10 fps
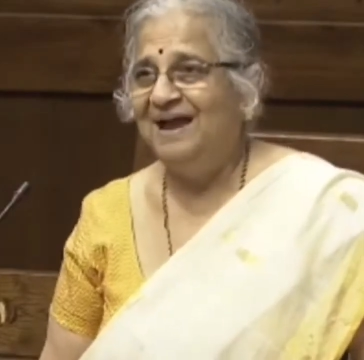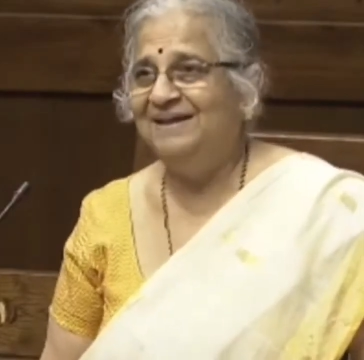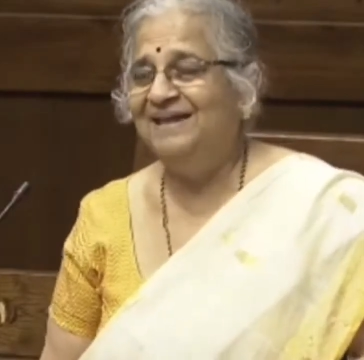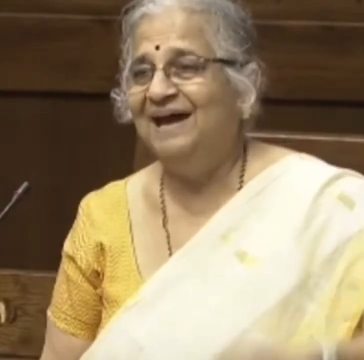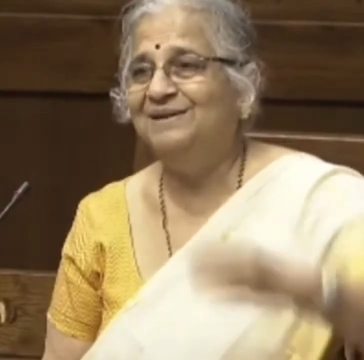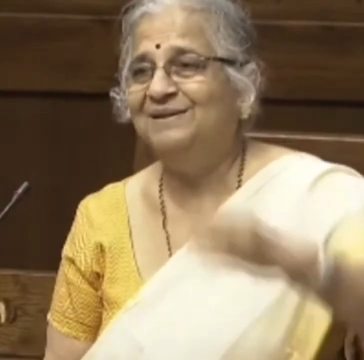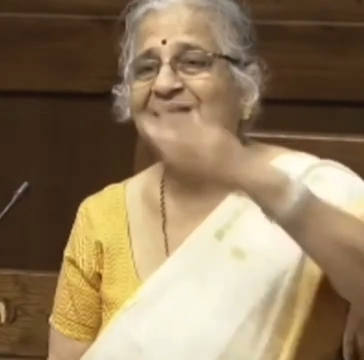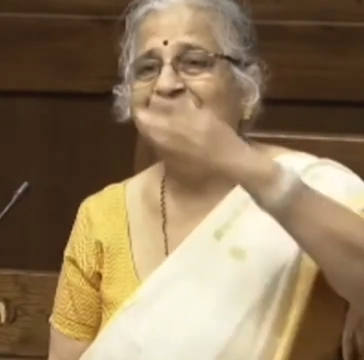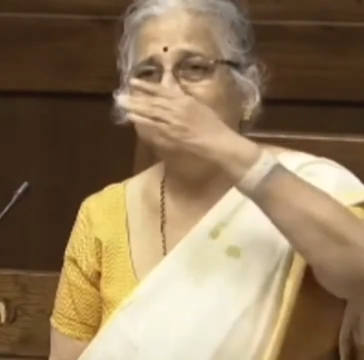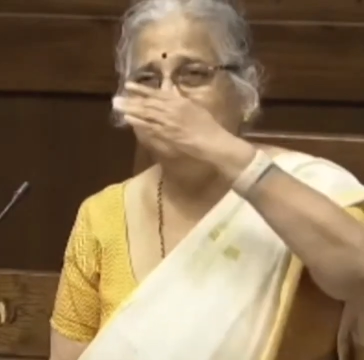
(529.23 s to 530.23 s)
And they are
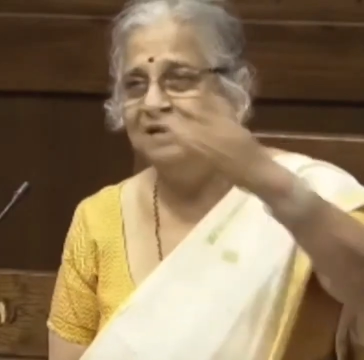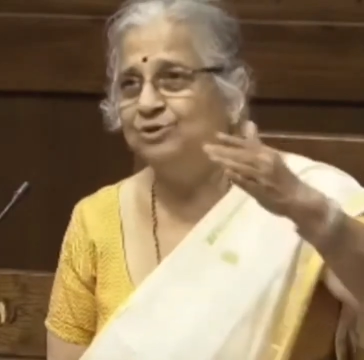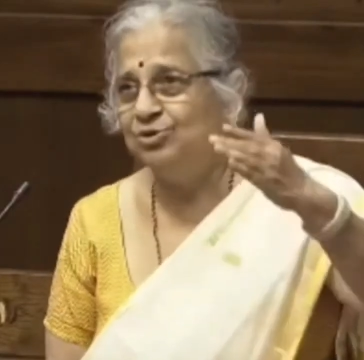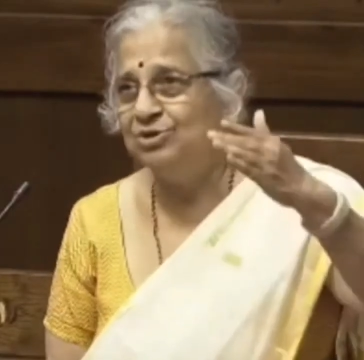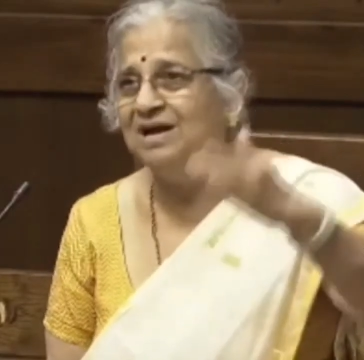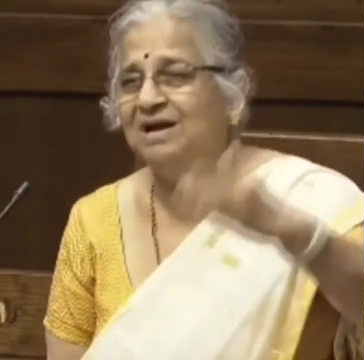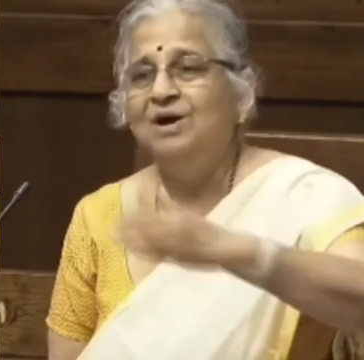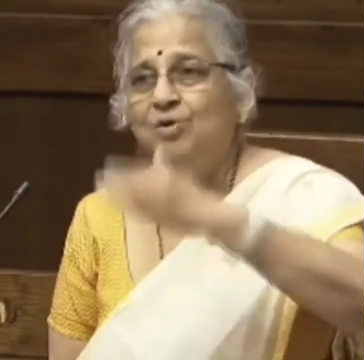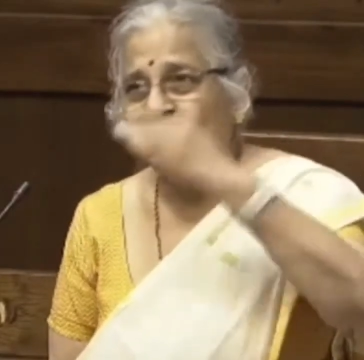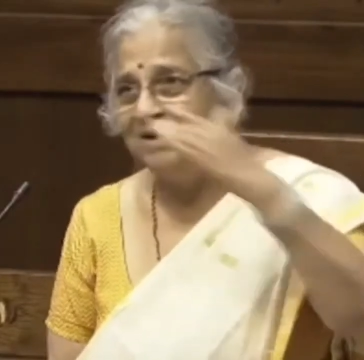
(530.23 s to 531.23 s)
the
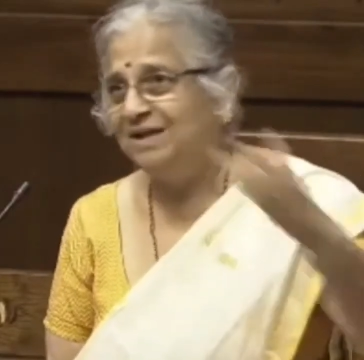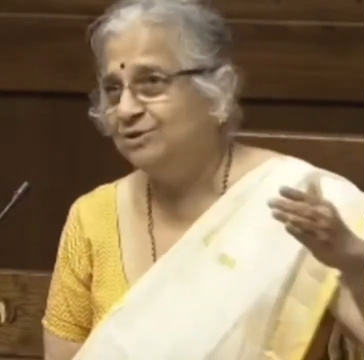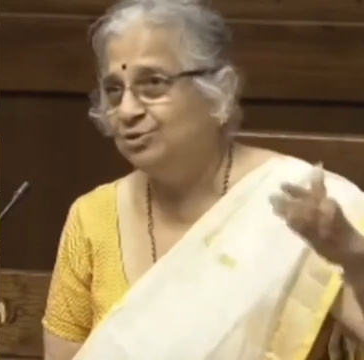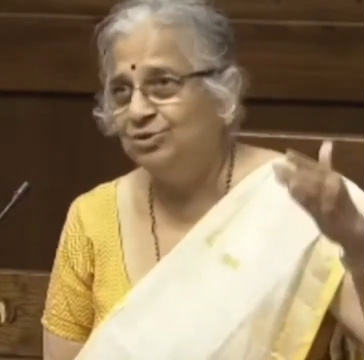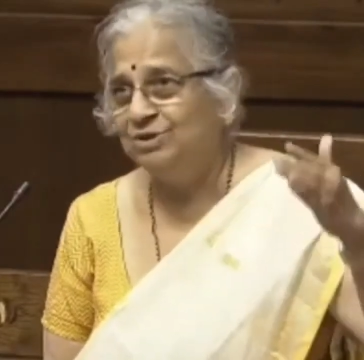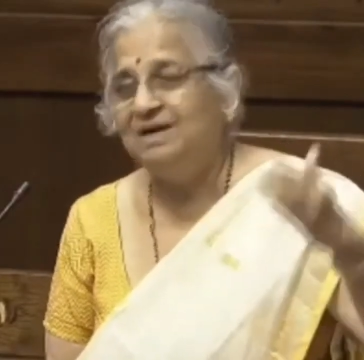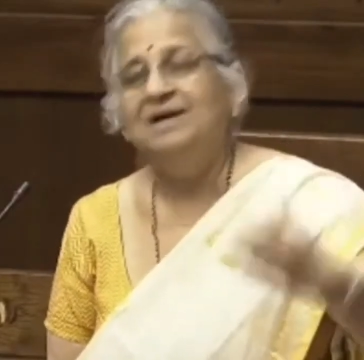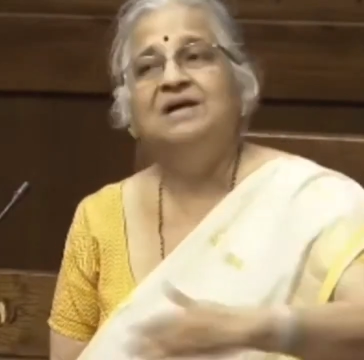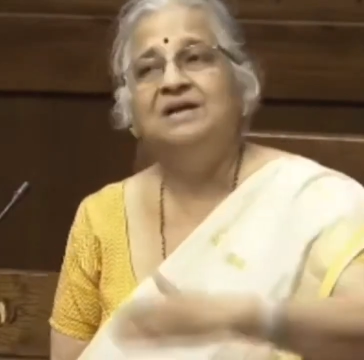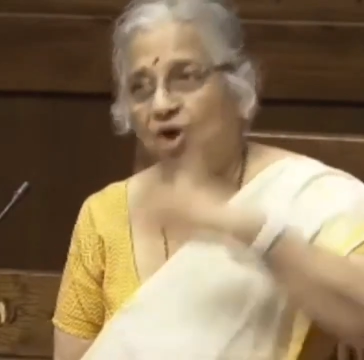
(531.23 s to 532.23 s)
Jaladurga,
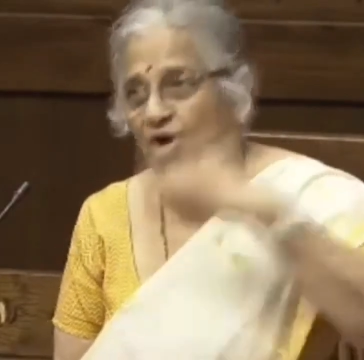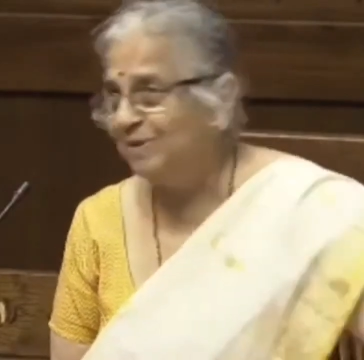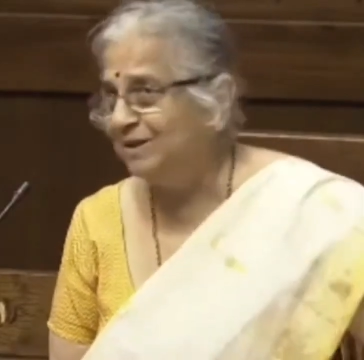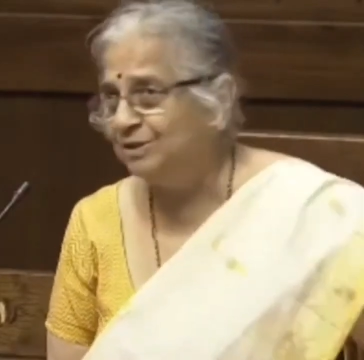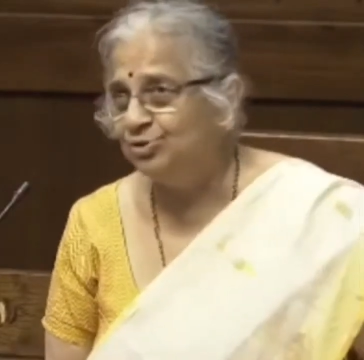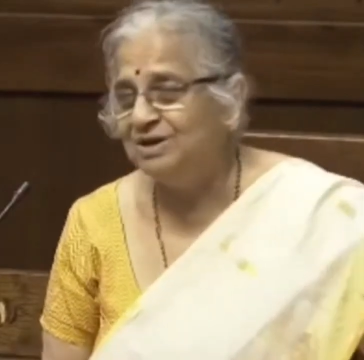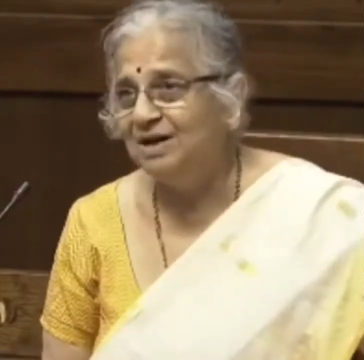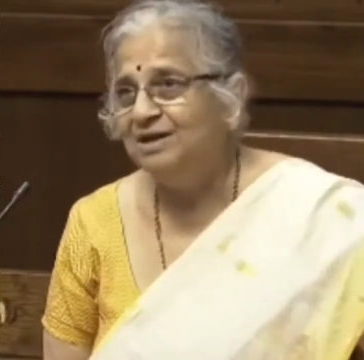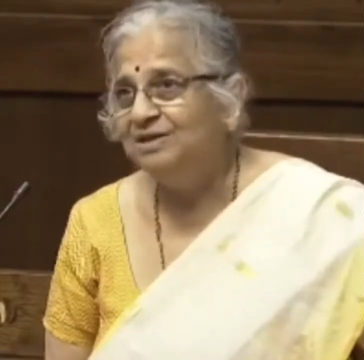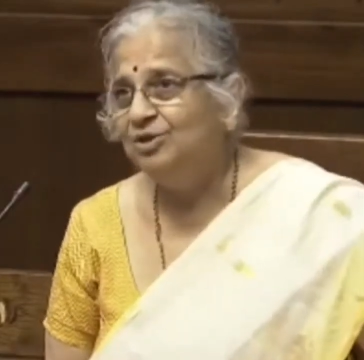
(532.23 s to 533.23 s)
Vanadurga, Normal
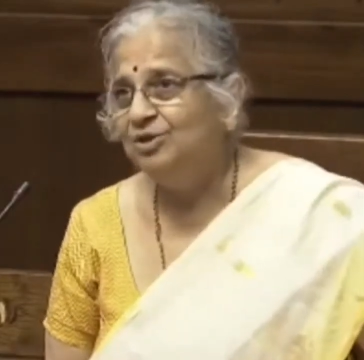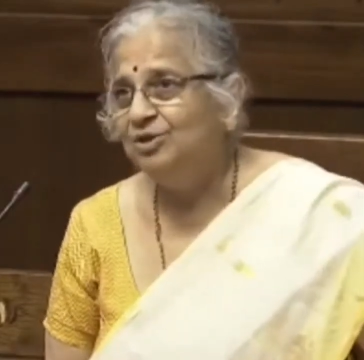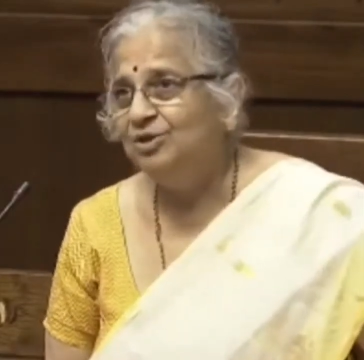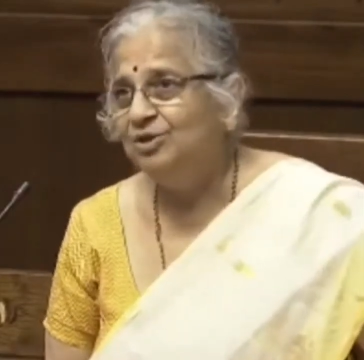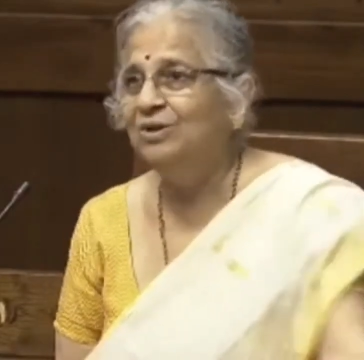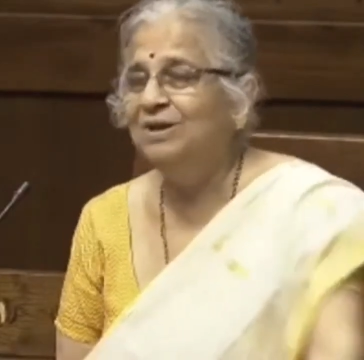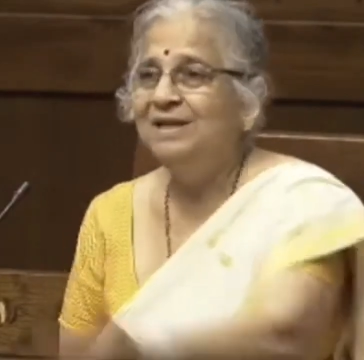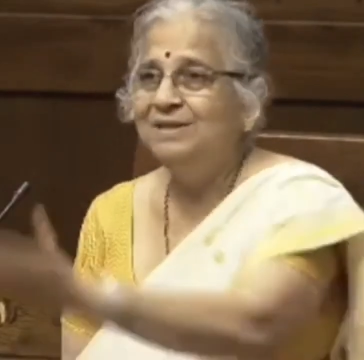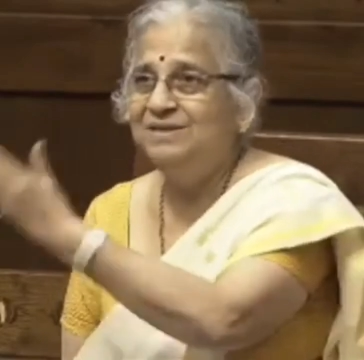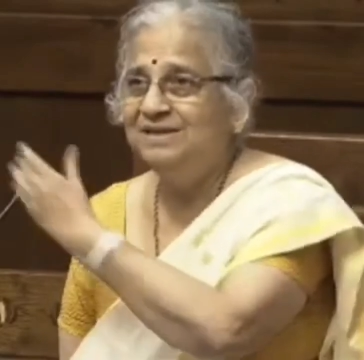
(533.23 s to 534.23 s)
Durga, the
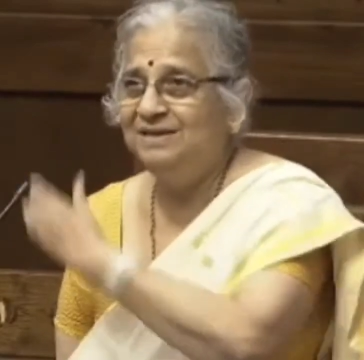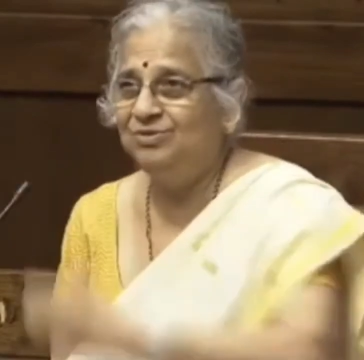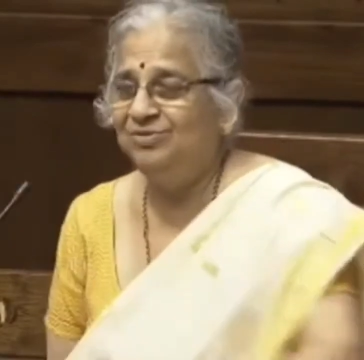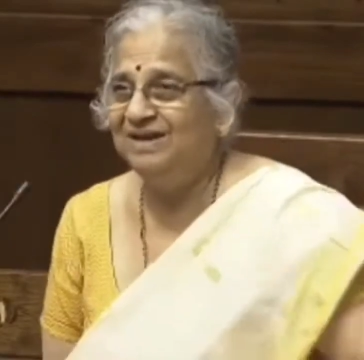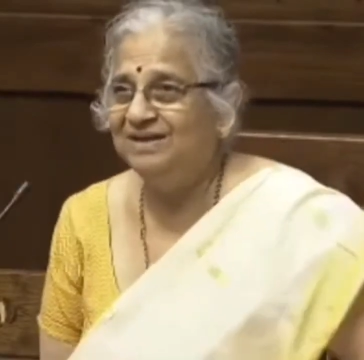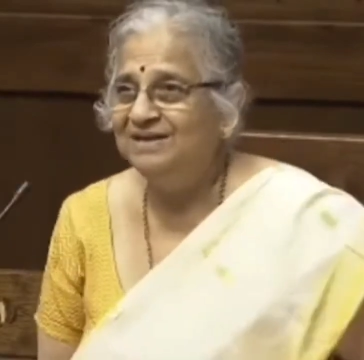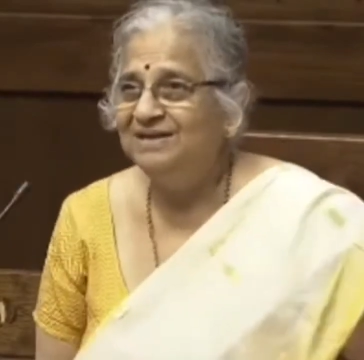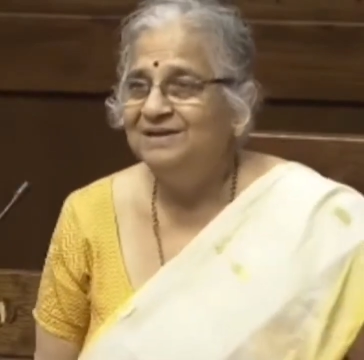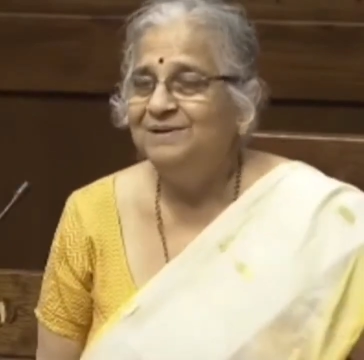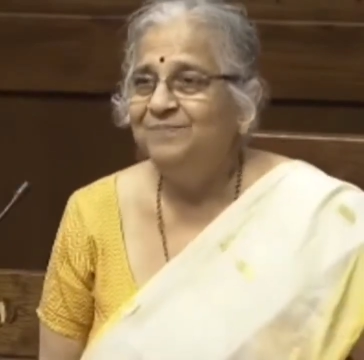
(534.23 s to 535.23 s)
whole series where